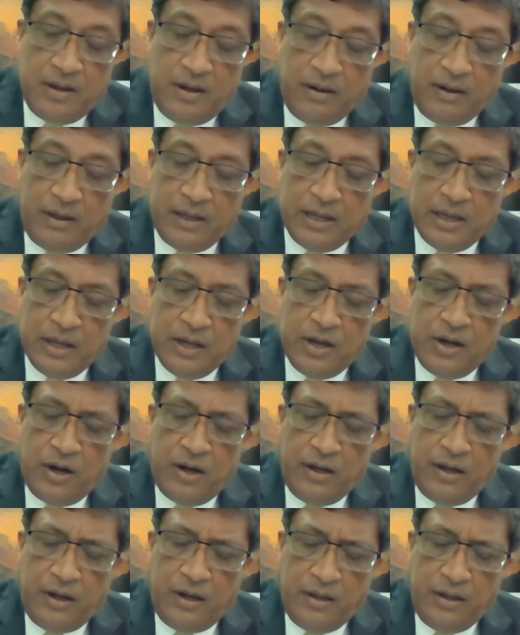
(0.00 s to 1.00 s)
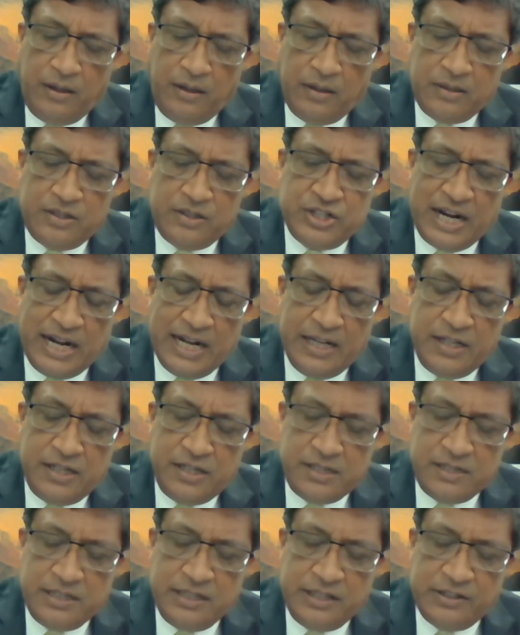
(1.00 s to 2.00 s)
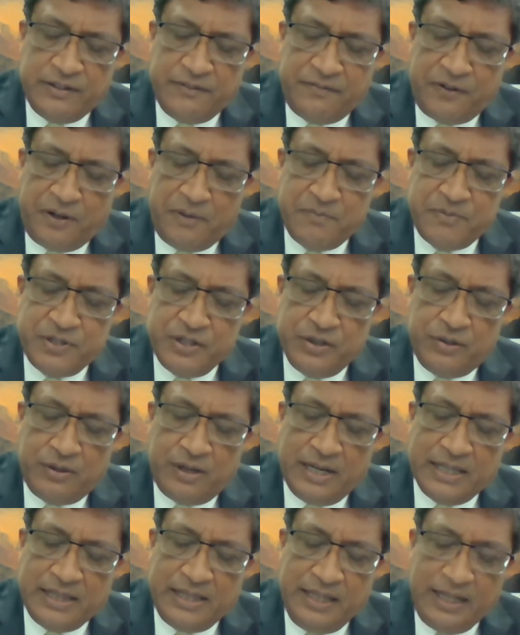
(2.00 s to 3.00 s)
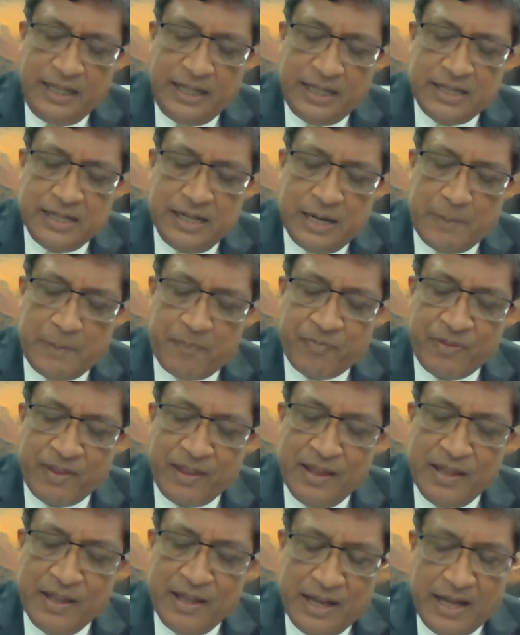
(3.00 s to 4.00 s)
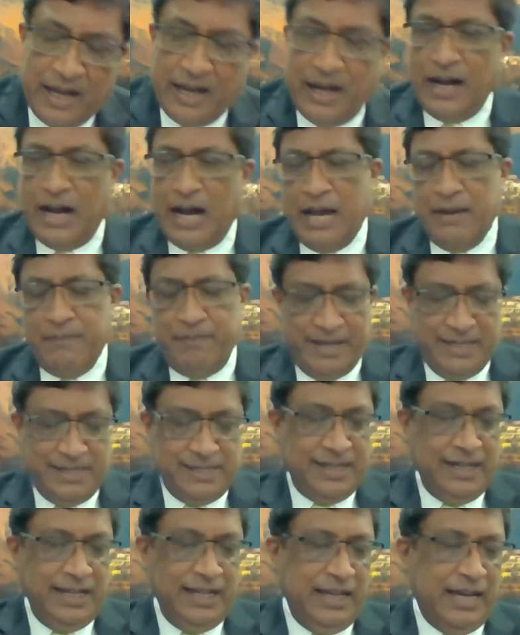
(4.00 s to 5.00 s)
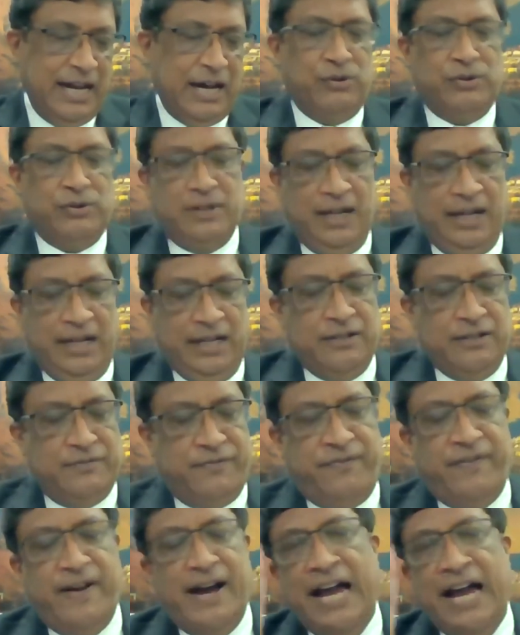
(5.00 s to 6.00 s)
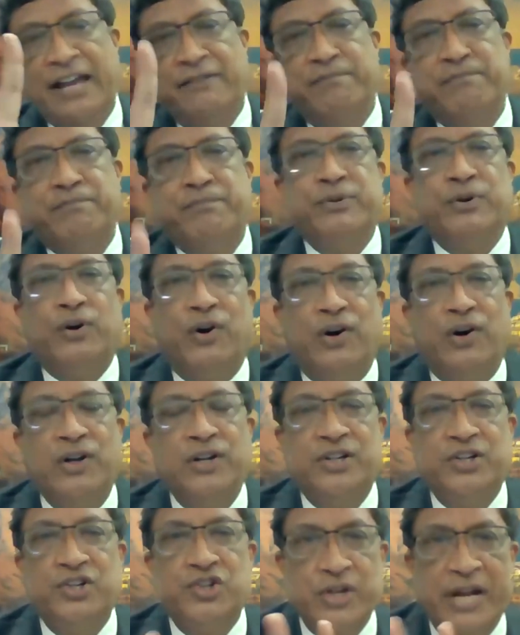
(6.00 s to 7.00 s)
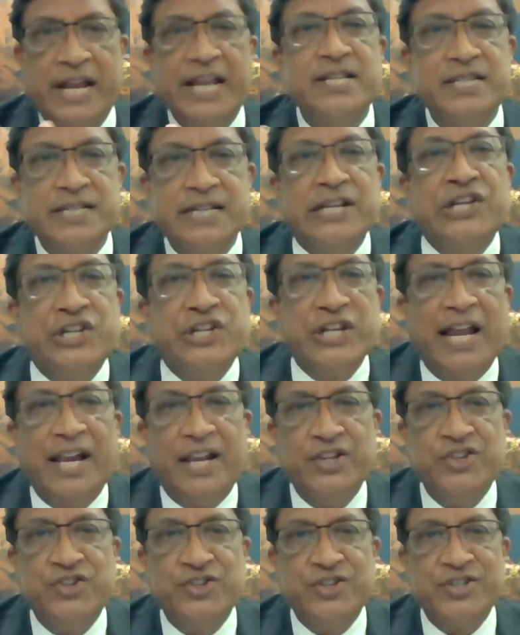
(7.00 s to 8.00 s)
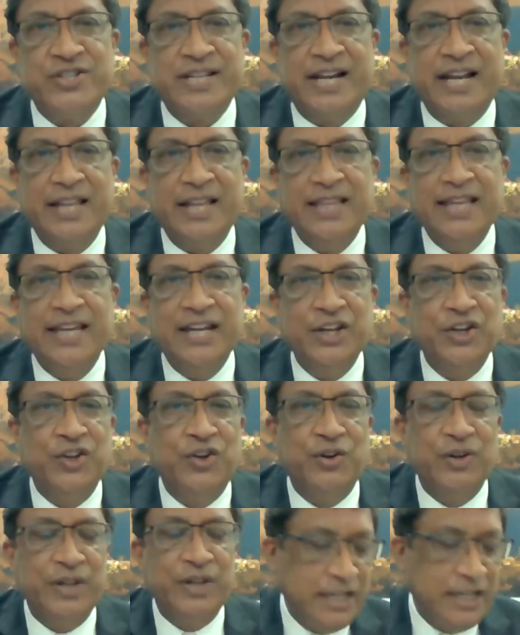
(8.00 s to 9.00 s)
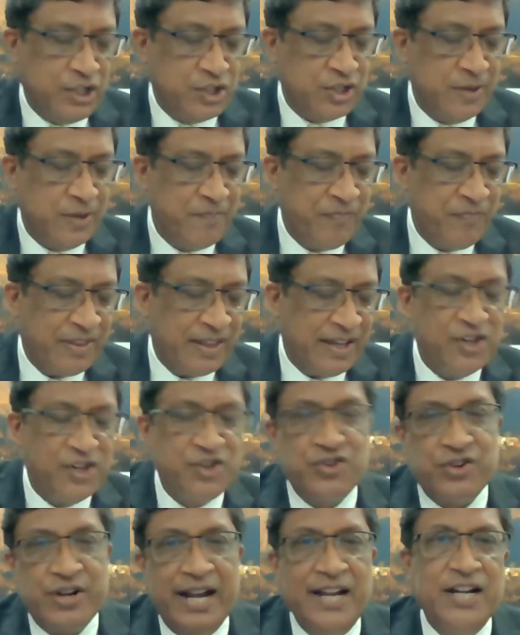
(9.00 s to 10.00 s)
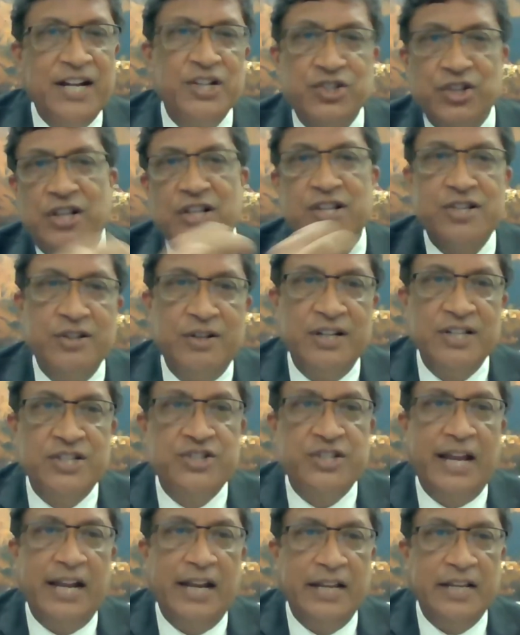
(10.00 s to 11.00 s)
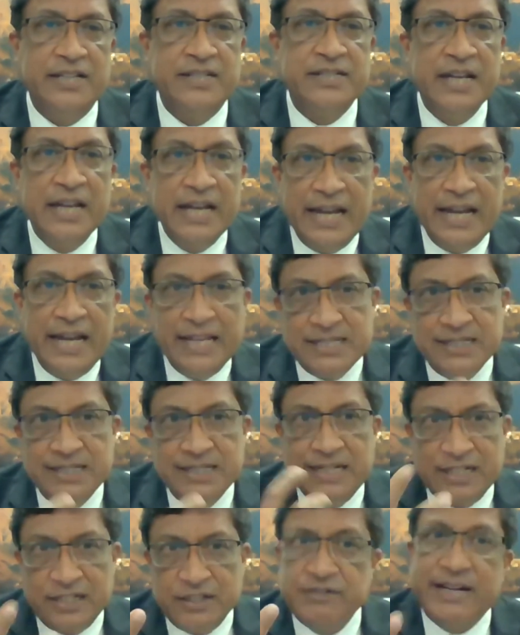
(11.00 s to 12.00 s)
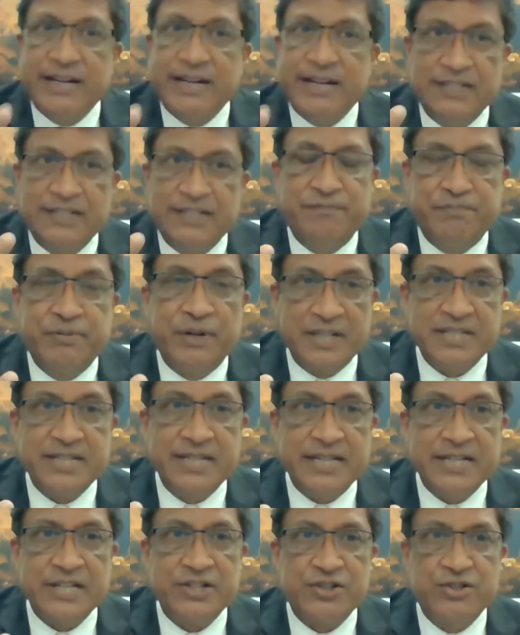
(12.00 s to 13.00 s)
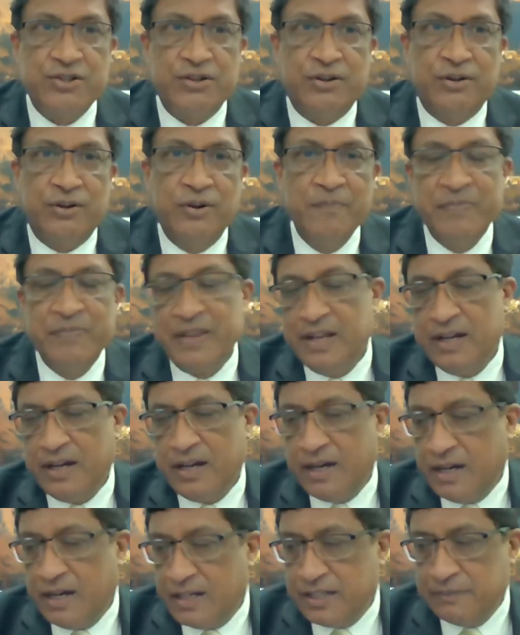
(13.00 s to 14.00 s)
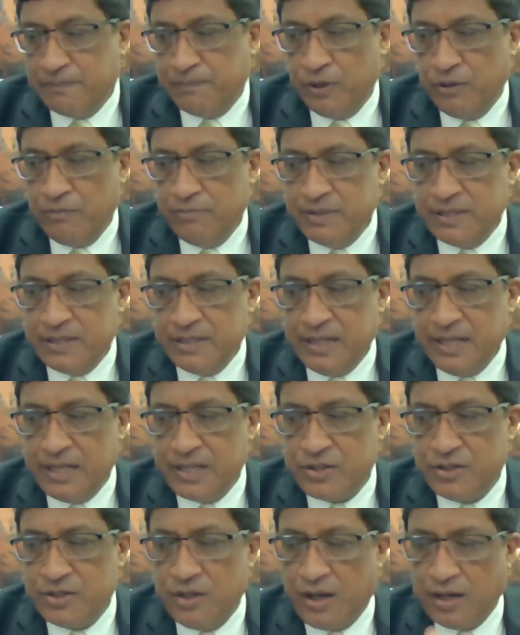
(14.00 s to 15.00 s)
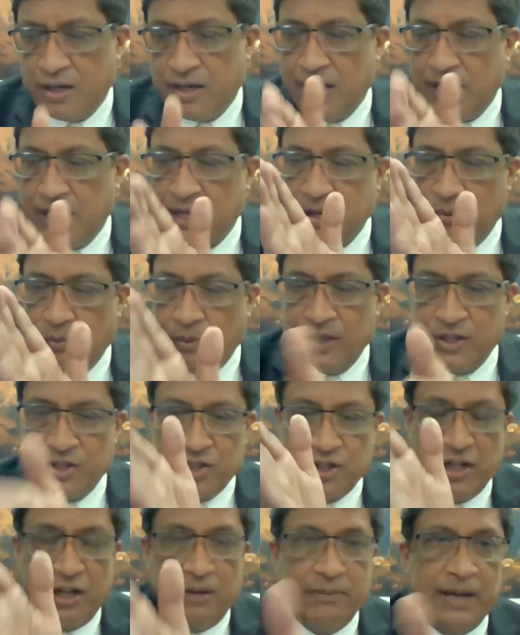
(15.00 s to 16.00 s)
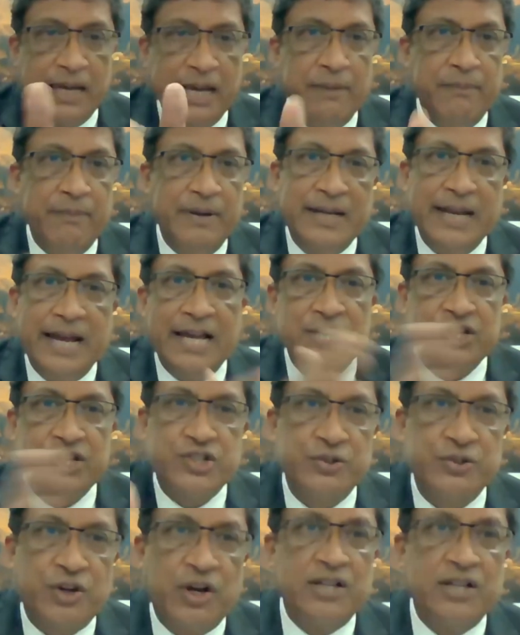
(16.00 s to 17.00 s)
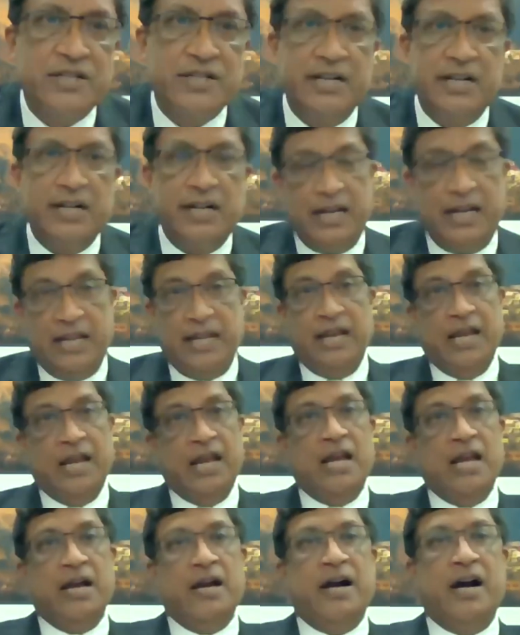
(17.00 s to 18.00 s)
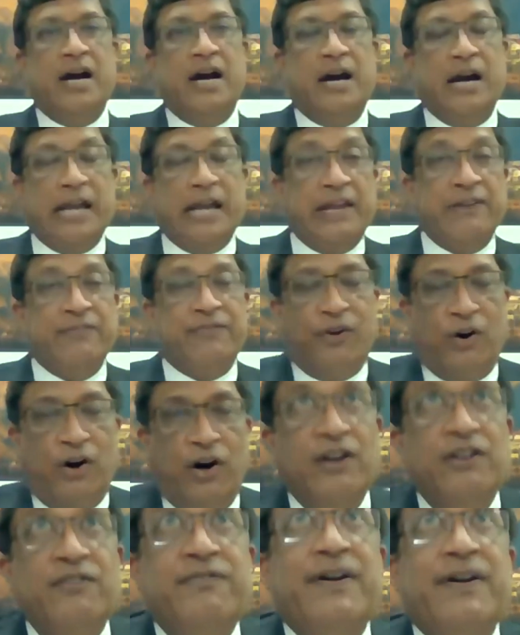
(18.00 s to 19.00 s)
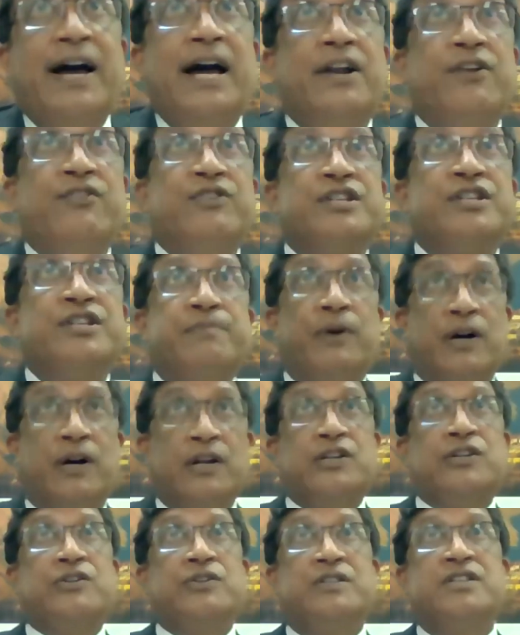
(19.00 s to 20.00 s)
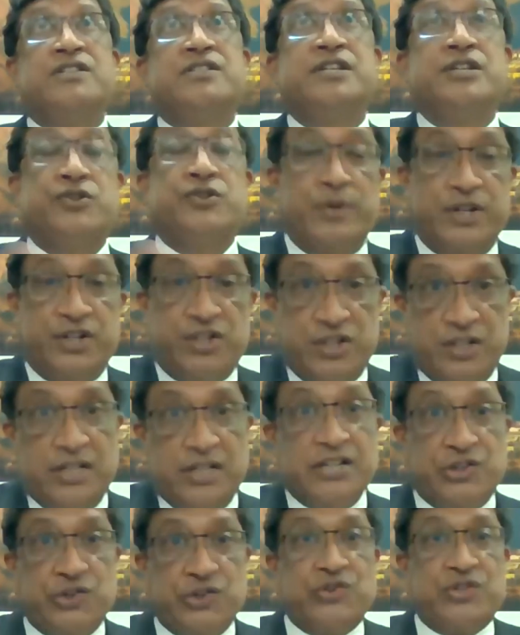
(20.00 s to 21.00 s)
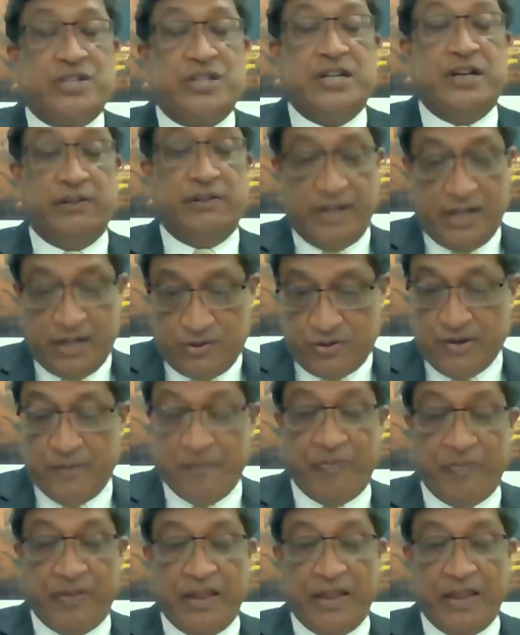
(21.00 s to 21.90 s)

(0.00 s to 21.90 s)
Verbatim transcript: Okay, well, on challenges and reforms, you know, I think um, I basically outlined five broad trends and challenges. And I think, you know, each trend is also a challenge. It's an interactive process. So uh, diplomacy is not like a one-stop game. It has to constantly uh, evolve and respond to the situation as you see around.